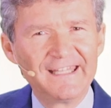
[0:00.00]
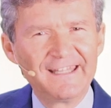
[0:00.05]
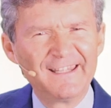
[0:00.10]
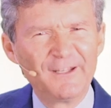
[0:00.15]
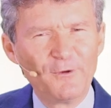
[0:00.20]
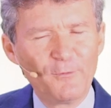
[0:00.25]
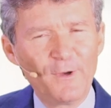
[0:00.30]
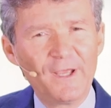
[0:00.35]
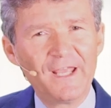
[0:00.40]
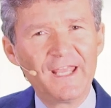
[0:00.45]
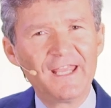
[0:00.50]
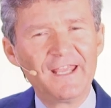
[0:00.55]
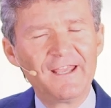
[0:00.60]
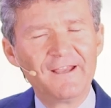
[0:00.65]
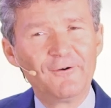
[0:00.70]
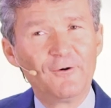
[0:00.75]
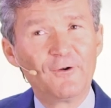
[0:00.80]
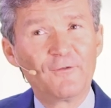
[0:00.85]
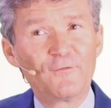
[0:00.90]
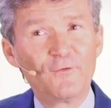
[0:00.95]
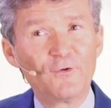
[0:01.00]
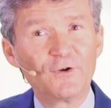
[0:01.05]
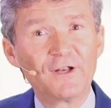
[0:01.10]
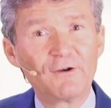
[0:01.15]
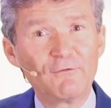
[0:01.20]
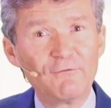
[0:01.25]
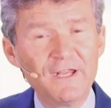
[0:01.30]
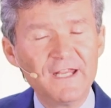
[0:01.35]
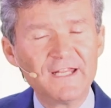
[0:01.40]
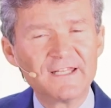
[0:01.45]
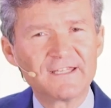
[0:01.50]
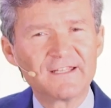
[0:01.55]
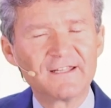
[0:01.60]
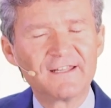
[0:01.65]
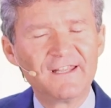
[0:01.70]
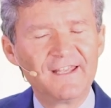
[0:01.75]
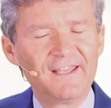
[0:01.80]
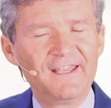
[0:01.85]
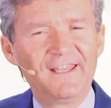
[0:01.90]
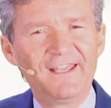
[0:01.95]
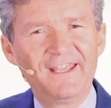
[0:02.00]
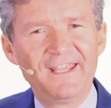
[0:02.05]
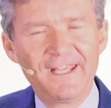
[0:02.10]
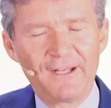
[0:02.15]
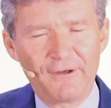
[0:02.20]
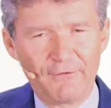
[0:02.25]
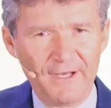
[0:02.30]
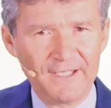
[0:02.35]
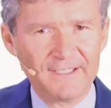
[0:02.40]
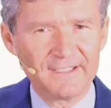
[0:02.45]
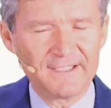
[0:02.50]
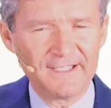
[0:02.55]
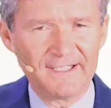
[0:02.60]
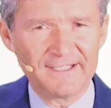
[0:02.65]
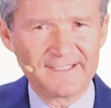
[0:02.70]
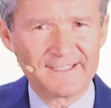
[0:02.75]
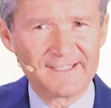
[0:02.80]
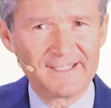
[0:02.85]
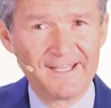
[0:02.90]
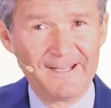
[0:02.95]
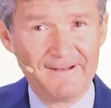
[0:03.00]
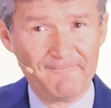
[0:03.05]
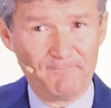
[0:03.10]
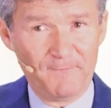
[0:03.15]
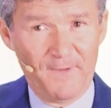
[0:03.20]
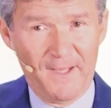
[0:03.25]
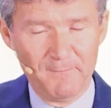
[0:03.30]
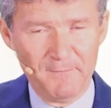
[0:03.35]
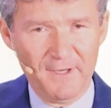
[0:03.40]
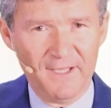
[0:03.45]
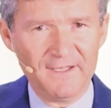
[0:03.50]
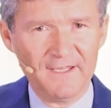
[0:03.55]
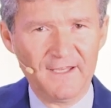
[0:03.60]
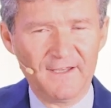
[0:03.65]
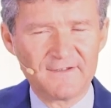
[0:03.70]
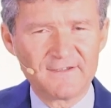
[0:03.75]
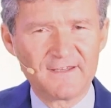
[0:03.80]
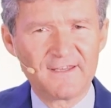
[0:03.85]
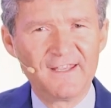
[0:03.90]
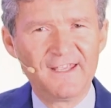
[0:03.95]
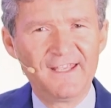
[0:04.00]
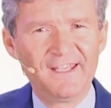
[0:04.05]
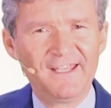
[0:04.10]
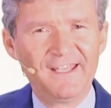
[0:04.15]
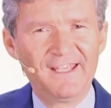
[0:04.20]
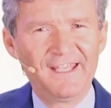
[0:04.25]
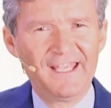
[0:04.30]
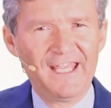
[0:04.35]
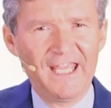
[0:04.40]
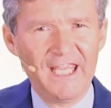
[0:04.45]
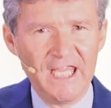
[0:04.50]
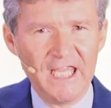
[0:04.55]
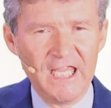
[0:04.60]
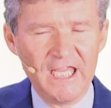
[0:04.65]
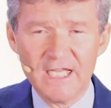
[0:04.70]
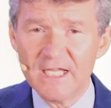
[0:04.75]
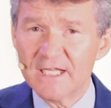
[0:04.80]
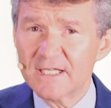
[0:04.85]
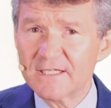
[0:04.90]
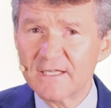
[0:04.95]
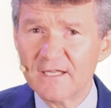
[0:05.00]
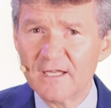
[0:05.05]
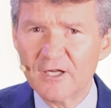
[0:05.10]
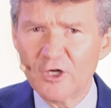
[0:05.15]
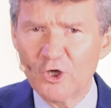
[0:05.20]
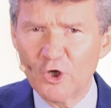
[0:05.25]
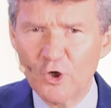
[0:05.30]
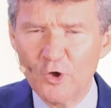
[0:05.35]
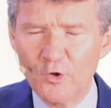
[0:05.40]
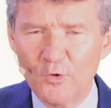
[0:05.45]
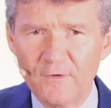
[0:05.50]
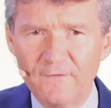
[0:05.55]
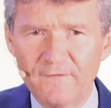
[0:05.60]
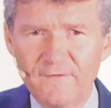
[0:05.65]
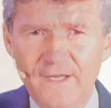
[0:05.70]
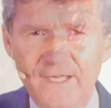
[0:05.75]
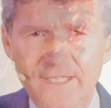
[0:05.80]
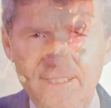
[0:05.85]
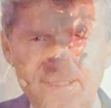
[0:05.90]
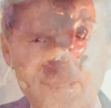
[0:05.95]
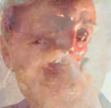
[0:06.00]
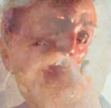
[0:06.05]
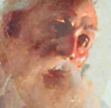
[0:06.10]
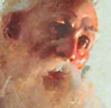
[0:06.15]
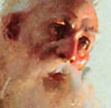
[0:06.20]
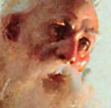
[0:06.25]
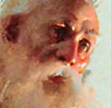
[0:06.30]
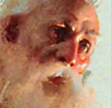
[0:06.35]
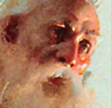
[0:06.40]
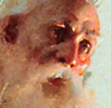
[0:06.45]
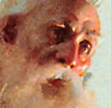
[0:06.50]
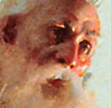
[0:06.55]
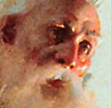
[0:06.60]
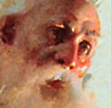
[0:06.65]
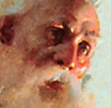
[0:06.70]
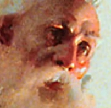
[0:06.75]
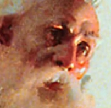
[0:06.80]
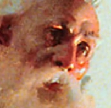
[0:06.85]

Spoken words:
the way or for the reason he created us. And by this, he is glorified. We